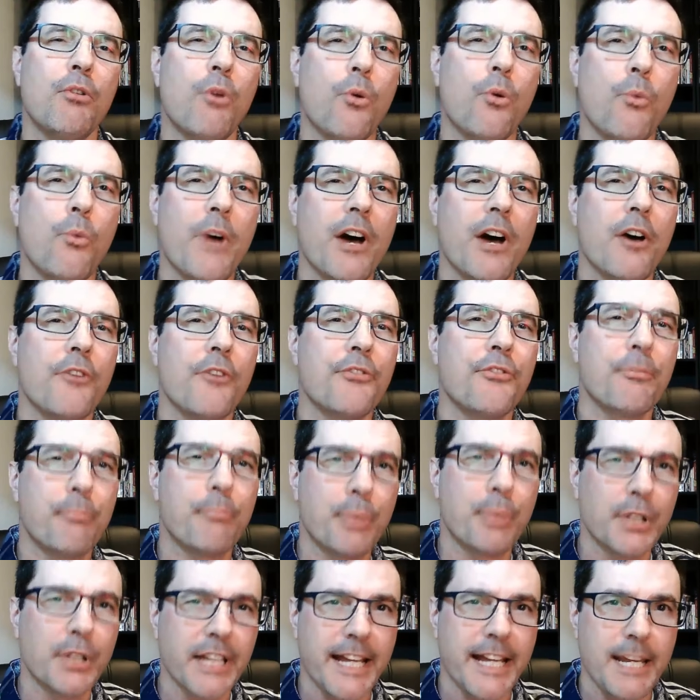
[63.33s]
Wealth
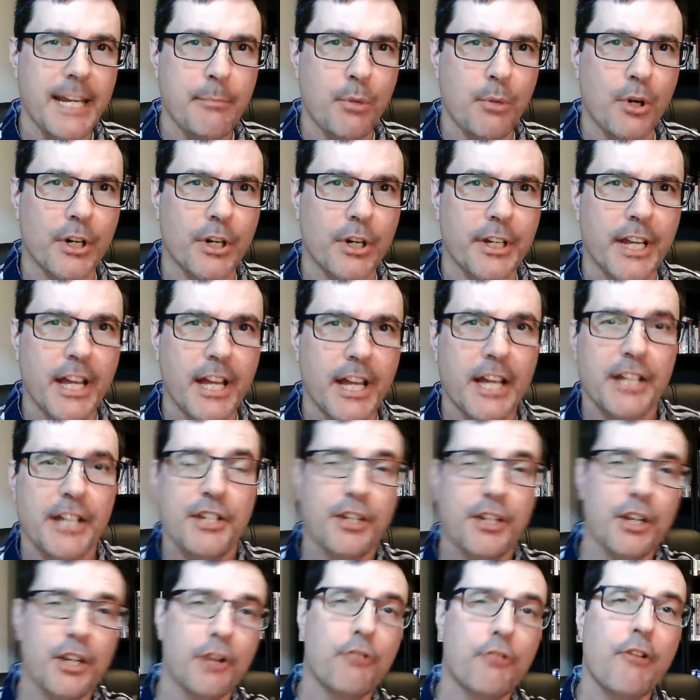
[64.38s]
Playbook. You
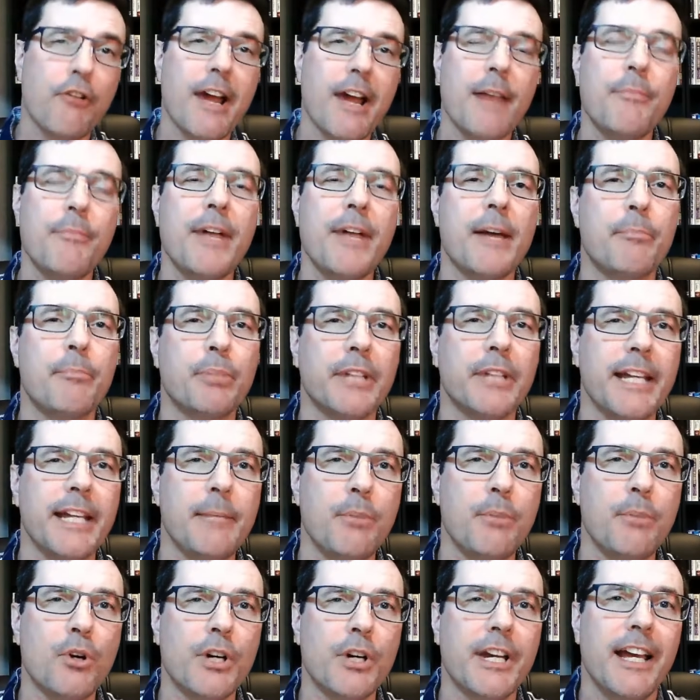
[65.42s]
can grab that
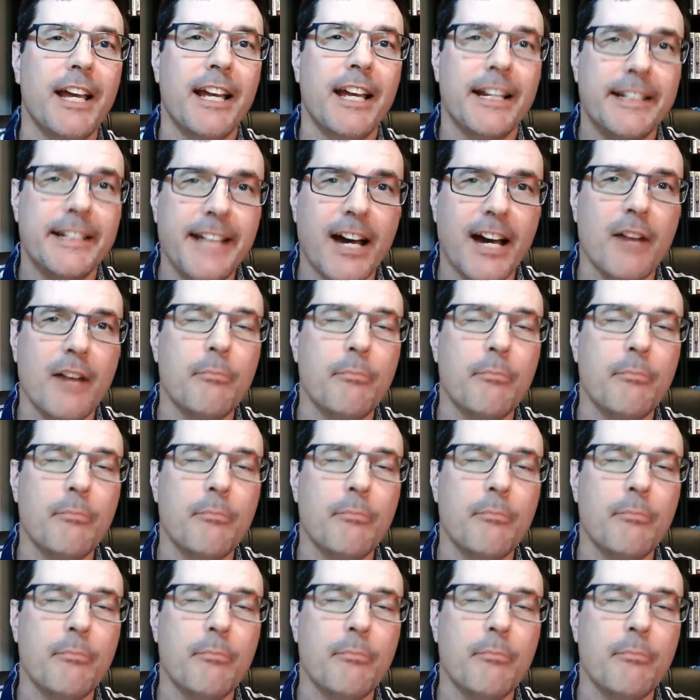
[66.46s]
playbook down